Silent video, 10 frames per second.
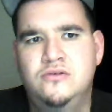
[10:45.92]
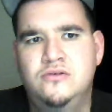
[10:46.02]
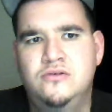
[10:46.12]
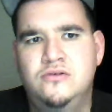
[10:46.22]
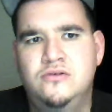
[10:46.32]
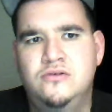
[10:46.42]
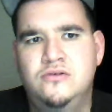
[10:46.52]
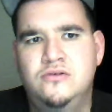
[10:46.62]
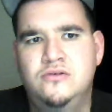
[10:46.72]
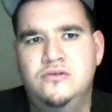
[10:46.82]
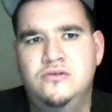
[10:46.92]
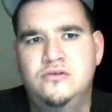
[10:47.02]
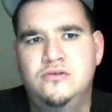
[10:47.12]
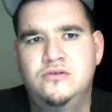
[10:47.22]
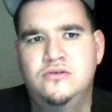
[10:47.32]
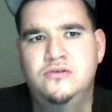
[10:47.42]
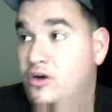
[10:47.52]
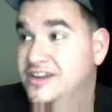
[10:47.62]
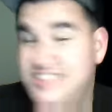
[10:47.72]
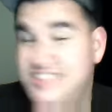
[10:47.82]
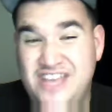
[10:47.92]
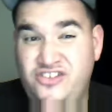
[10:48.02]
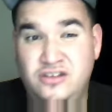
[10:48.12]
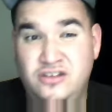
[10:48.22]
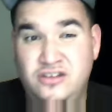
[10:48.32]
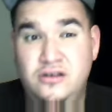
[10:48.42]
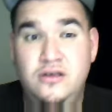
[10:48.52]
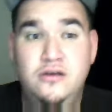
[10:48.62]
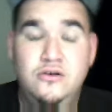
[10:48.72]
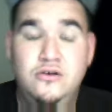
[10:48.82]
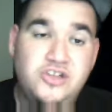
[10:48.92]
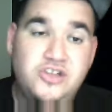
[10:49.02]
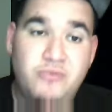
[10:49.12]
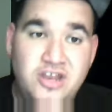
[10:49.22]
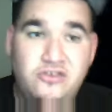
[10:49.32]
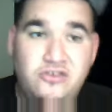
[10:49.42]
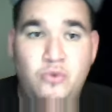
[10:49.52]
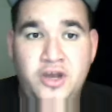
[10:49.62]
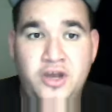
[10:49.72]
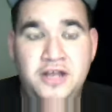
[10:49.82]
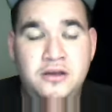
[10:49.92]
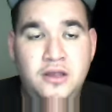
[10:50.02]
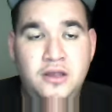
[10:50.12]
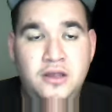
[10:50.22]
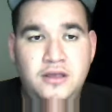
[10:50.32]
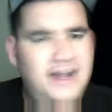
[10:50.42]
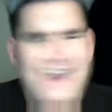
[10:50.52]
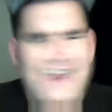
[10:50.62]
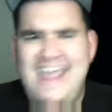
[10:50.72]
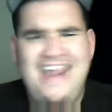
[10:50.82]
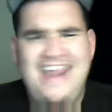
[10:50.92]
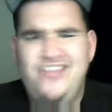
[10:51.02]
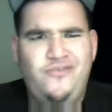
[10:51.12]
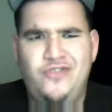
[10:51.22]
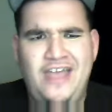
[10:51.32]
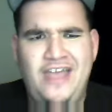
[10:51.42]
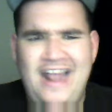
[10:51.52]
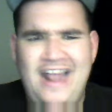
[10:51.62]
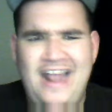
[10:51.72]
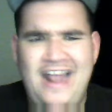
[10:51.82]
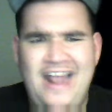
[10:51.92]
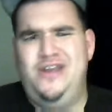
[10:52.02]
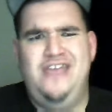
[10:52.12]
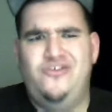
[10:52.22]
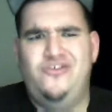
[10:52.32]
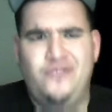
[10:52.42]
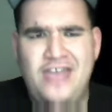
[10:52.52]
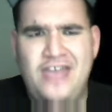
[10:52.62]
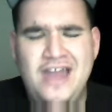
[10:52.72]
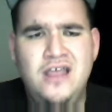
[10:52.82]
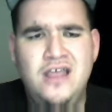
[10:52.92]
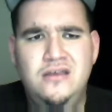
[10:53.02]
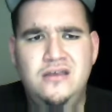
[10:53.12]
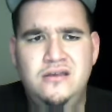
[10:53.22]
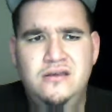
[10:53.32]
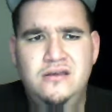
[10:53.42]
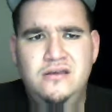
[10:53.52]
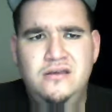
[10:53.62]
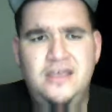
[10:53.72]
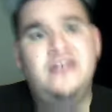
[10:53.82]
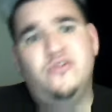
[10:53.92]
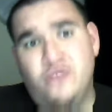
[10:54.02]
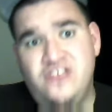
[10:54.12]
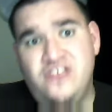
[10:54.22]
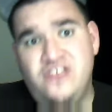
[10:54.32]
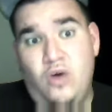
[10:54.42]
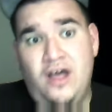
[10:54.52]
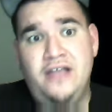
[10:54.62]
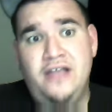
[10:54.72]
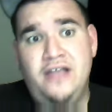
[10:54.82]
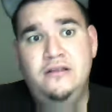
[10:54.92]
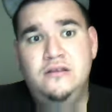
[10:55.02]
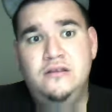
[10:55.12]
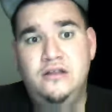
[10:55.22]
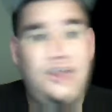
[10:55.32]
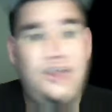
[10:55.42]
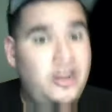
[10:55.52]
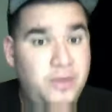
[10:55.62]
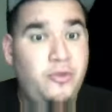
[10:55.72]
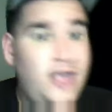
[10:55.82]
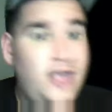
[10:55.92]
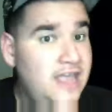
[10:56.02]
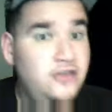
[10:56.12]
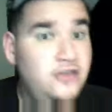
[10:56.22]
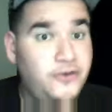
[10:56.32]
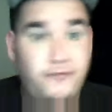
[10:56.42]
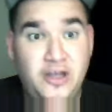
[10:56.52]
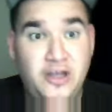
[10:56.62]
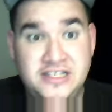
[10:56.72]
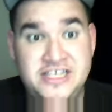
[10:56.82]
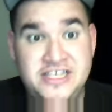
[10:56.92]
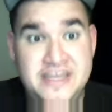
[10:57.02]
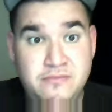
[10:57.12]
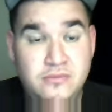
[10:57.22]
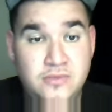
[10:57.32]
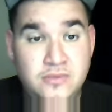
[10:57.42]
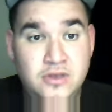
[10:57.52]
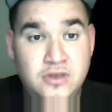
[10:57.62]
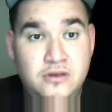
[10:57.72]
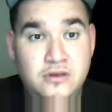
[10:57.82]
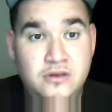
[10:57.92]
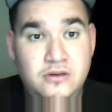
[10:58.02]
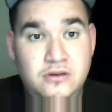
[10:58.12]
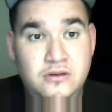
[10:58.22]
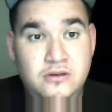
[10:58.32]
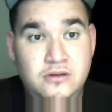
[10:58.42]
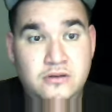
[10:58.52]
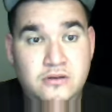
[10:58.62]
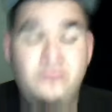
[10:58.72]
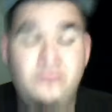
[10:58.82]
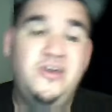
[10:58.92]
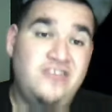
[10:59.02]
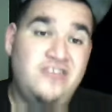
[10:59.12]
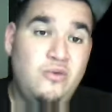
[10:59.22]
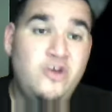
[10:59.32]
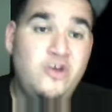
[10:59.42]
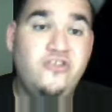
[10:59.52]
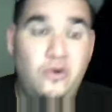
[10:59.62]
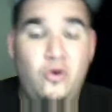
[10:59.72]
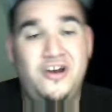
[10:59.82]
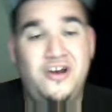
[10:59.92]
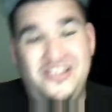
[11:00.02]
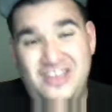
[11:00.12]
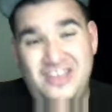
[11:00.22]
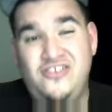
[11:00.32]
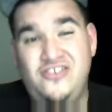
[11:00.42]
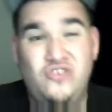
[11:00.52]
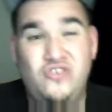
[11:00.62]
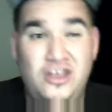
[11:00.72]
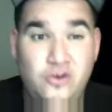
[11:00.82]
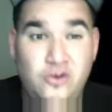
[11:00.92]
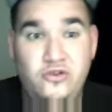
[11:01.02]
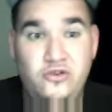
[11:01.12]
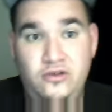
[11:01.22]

you have a Class A organization who is committed to winning, and I can't hate you for that. I can't fucking hate you for that. And the reason why a lot of people hate your fucking team is because they wish their organization was like yours.